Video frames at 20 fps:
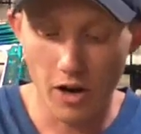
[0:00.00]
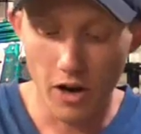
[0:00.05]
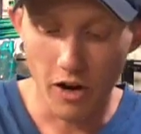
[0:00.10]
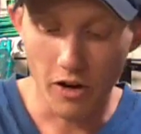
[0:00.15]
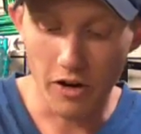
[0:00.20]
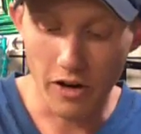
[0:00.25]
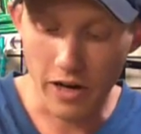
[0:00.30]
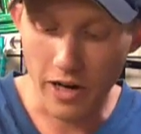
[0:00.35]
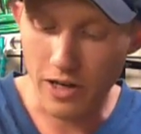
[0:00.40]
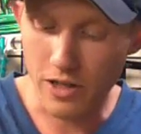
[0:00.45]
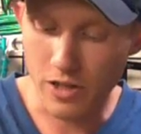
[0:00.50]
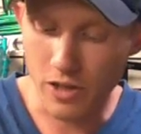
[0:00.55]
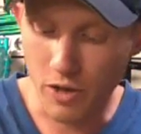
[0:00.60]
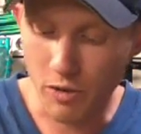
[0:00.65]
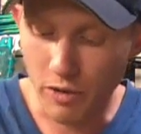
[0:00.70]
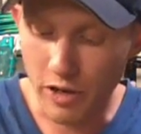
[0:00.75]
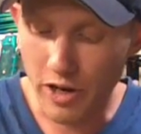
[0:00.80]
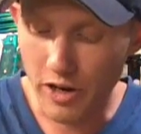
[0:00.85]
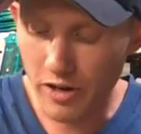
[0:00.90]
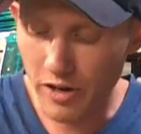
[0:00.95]
Alright guys, here
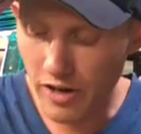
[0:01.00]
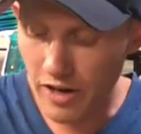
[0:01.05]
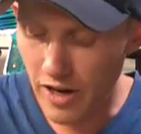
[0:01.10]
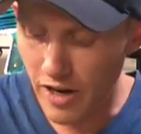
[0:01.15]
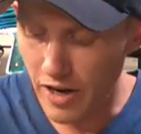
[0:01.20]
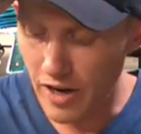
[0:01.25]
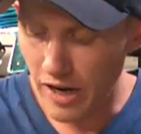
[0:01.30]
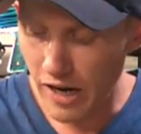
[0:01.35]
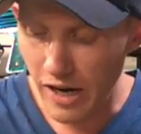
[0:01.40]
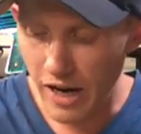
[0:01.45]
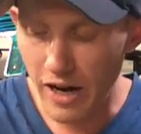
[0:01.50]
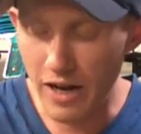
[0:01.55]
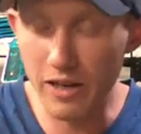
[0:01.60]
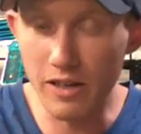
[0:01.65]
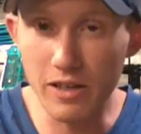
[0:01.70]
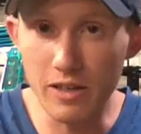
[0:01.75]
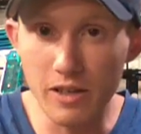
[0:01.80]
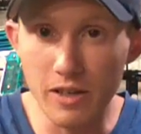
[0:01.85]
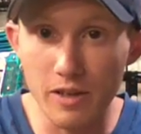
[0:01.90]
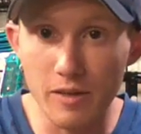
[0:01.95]
we are,
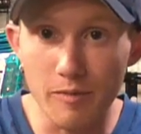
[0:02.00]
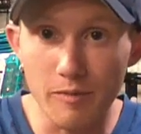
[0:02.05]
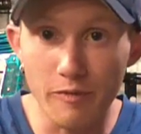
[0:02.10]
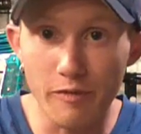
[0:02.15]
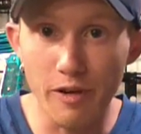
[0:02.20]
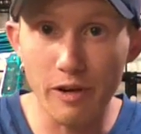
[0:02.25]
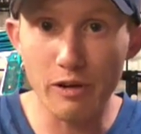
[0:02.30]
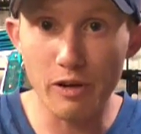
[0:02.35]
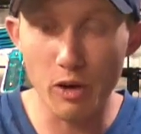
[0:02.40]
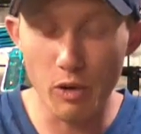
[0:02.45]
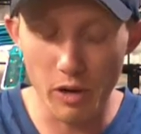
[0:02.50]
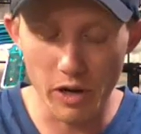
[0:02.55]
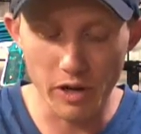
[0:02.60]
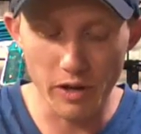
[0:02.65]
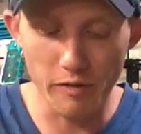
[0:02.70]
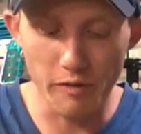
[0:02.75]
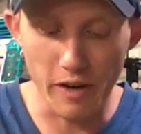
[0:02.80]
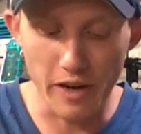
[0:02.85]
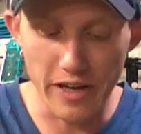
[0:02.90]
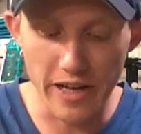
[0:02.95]
very quickly
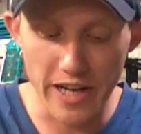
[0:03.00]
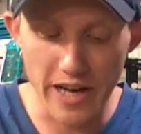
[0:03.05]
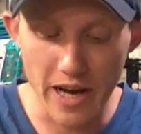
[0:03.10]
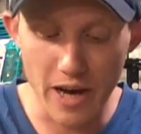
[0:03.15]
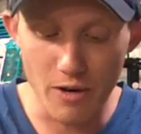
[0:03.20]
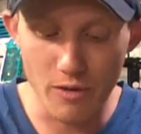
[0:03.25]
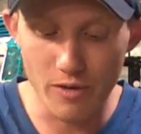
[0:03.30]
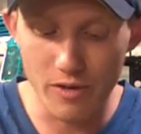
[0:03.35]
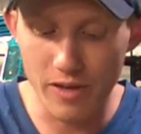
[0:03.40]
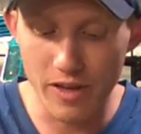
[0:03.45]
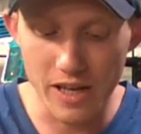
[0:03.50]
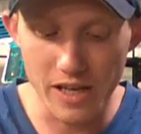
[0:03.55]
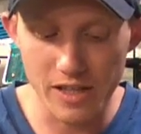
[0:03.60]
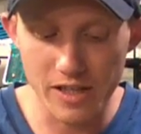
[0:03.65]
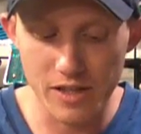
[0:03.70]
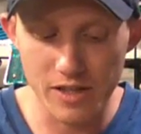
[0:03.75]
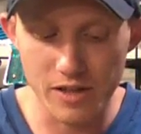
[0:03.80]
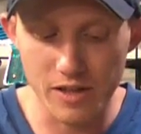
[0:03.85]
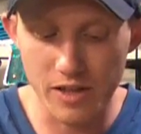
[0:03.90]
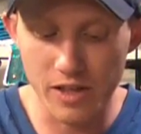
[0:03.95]
finding out
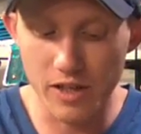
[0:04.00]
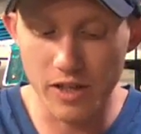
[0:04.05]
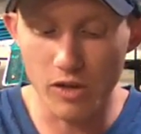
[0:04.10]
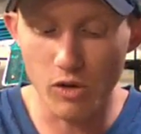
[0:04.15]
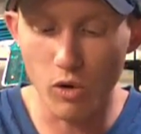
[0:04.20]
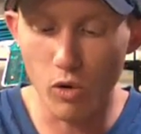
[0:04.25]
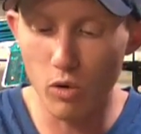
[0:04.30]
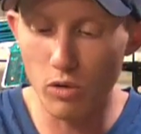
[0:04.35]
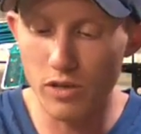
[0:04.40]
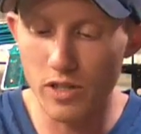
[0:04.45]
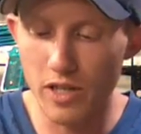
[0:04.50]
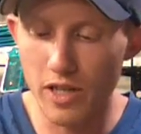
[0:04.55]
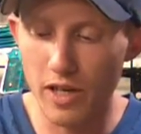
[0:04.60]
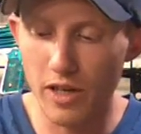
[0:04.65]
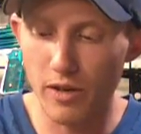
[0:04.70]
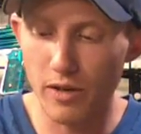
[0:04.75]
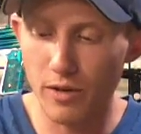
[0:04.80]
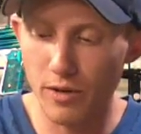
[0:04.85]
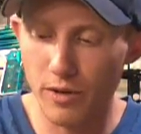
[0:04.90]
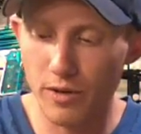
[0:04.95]
that the old
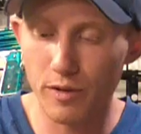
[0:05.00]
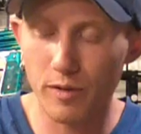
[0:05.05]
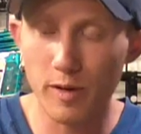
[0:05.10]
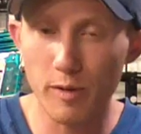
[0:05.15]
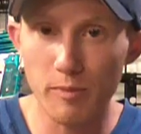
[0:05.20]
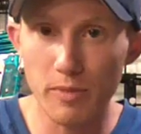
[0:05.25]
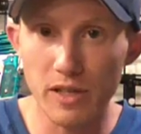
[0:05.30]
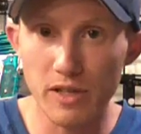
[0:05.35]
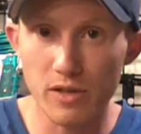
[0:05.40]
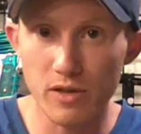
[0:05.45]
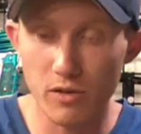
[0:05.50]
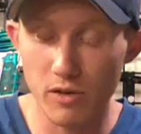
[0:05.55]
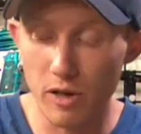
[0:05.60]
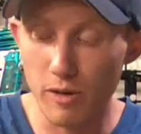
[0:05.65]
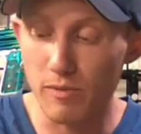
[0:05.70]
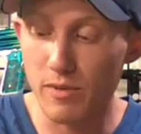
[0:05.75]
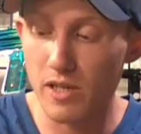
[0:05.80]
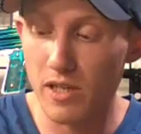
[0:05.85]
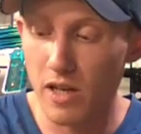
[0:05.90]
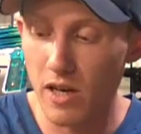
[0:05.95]
style three-piece
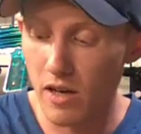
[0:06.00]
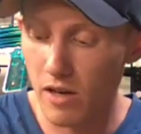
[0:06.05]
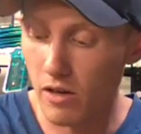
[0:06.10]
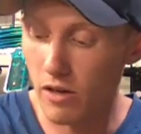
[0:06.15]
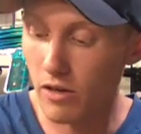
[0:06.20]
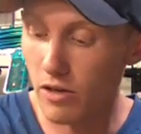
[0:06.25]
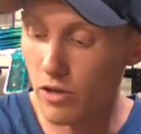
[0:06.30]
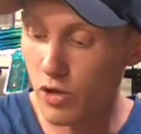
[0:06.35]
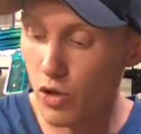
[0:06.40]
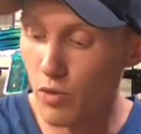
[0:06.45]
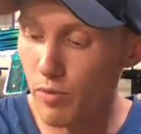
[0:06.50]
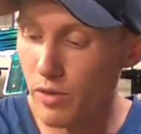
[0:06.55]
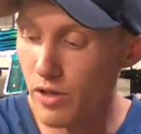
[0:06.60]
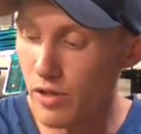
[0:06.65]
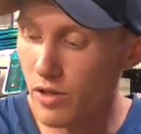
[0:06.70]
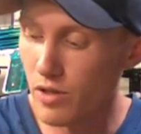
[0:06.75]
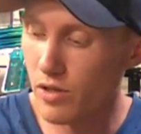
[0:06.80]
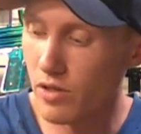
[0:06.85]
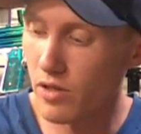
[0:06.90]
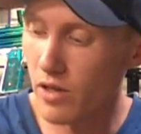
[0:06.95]
grips, or
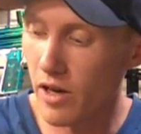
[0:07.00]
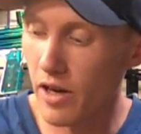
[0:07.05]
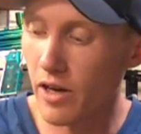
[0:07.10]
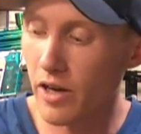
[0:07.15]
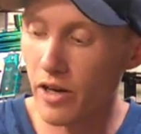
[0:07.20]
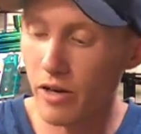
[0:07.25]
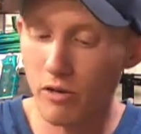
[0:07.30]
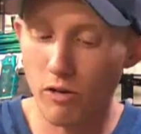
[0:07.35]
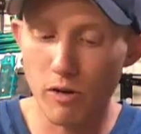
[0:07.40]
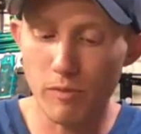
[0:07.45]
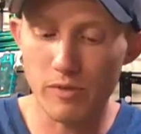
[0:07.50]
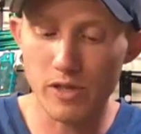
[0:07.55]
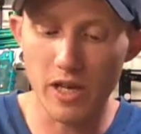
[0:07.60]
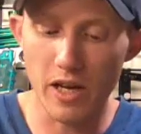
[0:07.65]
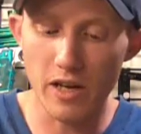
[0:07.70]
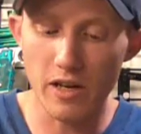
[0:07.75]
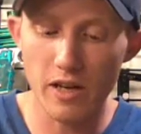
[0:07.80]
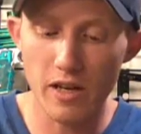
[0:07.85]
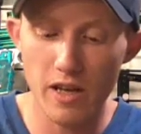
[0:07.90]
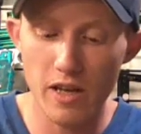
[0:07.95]
two-piece grip
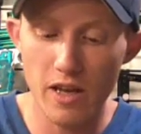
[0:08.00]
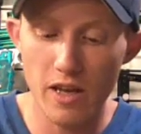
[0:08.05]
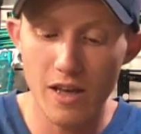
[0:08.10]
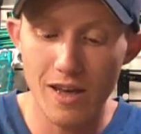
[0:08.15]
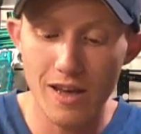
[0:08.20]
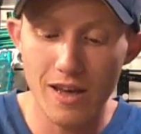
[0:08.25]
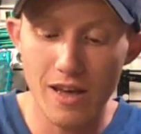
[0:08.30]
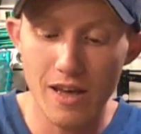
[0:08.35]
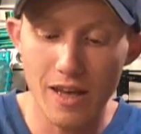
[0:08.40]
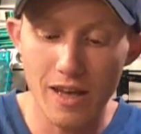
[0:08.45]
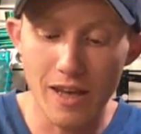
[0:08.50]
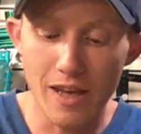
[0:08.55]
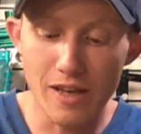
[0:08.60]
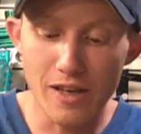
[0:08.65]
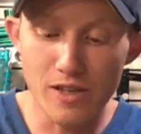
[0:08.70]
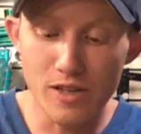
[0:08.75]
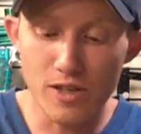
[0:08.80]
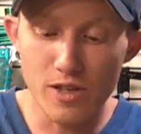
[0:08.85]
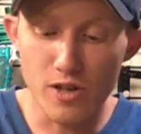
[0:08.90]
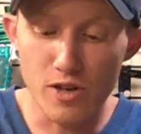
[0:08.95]
set,
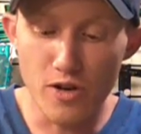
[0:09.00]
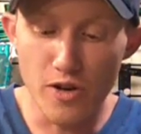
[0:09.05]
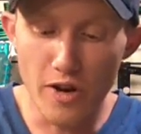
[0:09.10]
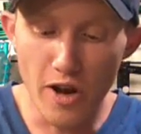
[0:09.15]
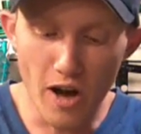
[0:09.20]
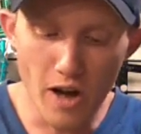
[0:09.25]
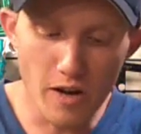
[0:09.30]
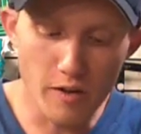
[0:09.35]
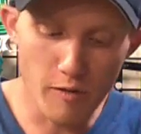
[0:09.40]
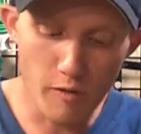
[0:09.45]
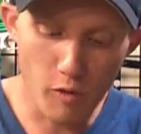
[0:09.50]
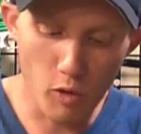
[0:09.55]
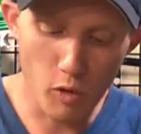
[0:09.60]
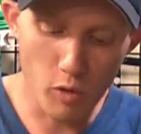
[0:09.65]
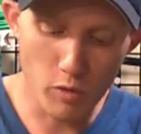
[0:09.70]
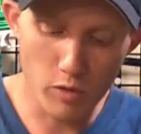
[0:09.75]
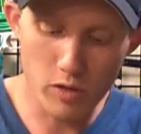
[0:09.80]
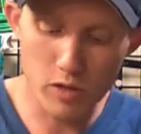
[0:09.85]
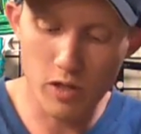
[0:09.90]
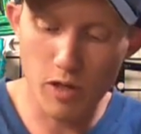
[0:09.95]
is not
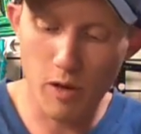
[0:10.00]
forwards